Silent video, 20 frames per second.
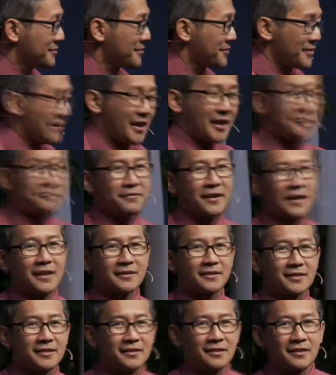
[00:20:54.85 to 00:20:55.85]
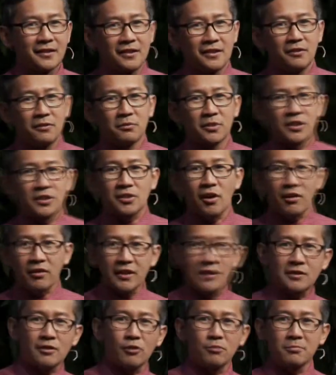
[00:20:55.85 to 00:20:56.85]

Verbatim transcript: And friends, we're talking so